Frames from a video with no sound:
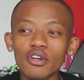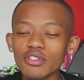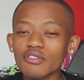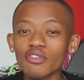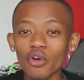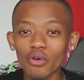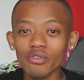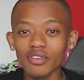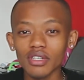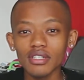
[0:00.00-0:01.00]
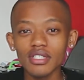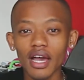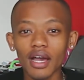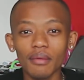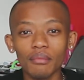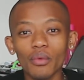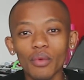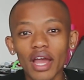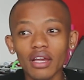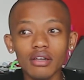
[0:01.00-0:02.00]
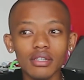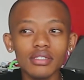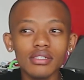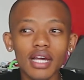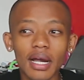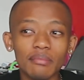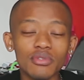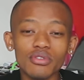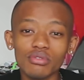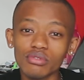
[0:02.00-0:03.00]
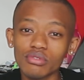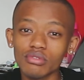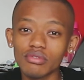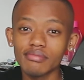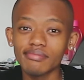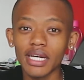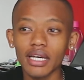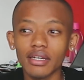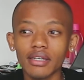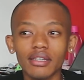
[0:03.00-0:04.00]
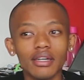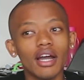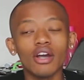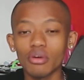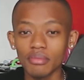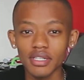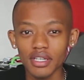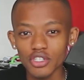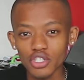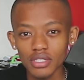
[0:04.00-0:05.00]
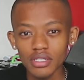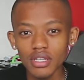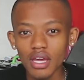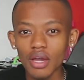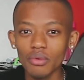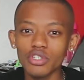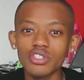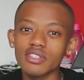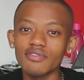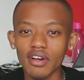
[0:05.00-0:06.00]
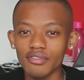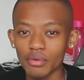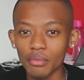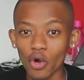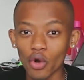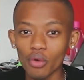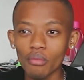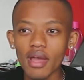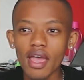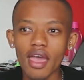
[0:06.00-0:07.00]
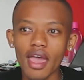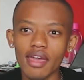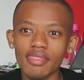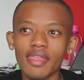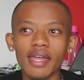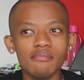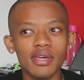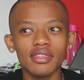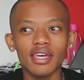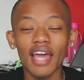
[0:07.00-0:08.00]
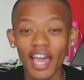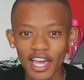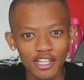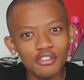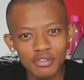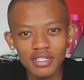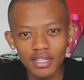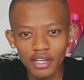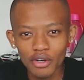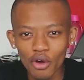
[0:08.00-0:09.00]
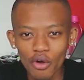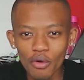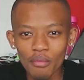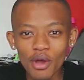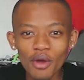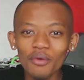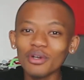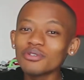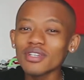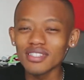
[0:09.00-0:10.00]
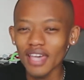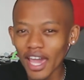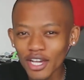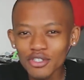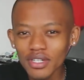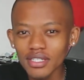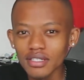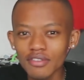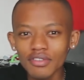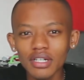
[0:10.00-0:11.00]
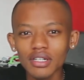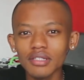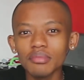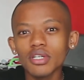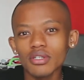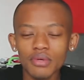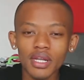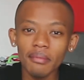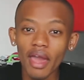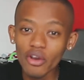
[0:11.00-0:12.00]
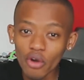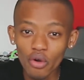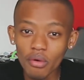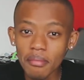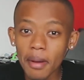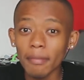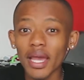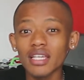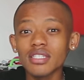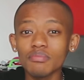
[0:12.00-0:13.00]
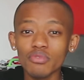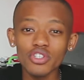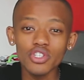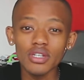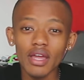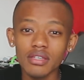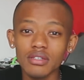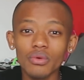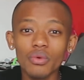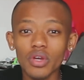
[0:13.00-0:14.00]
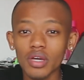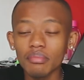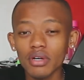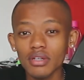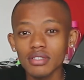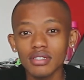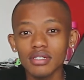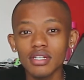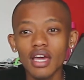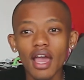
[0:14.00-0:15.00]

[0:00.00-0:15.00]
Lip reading: because of COVID, I couldn't come to my accommodation, which is far from home, and that meant that I had to stay at home, which was actually difficult because when I'm at home, my expression as a queer person